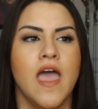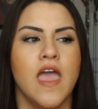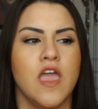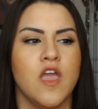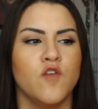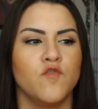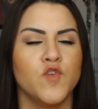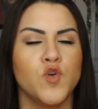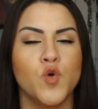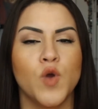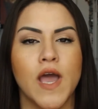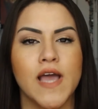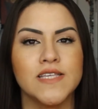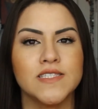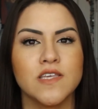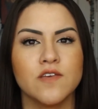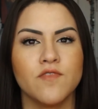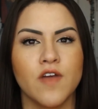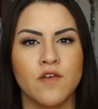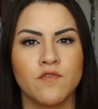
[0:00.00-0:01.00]
If you guys
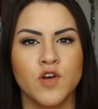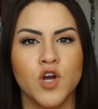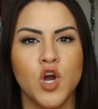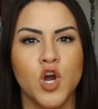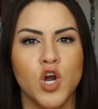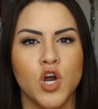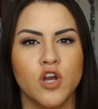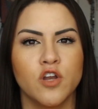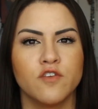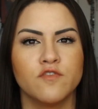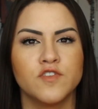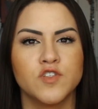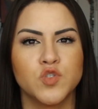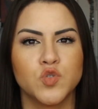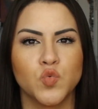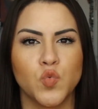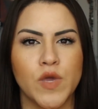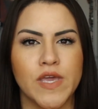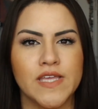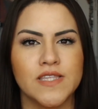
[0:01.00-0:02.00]
have ever heard of
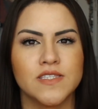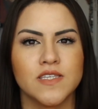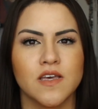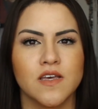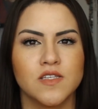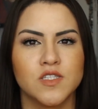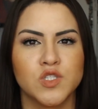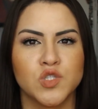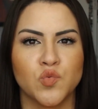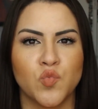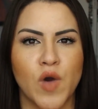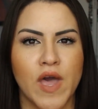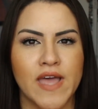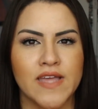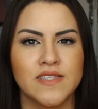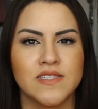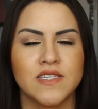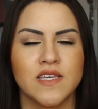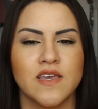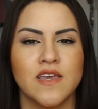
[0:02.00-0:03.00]
Sweet
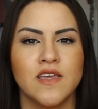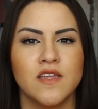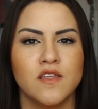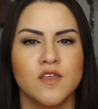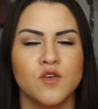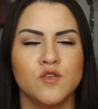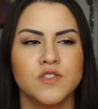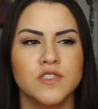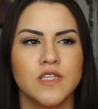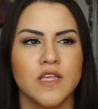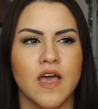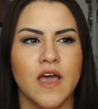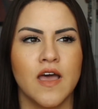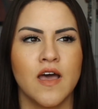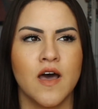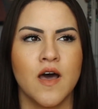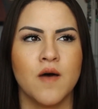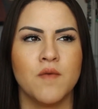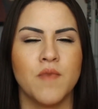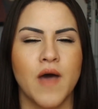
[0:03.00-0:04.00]
Sweat, it used
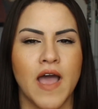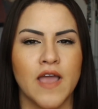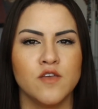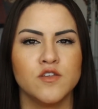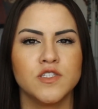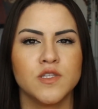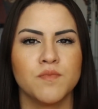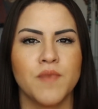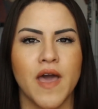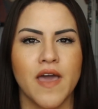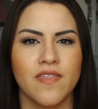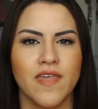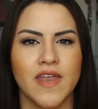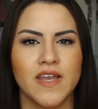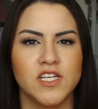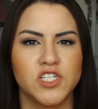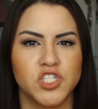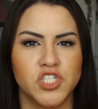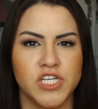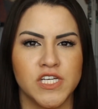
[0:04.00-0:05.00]
um, I used to buy
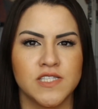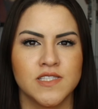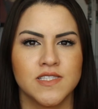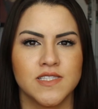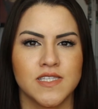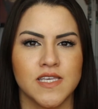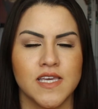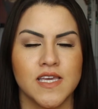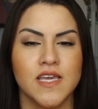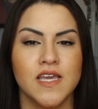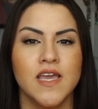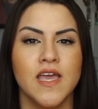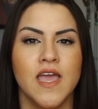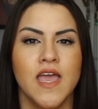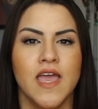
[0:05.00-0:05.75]
that at GNC.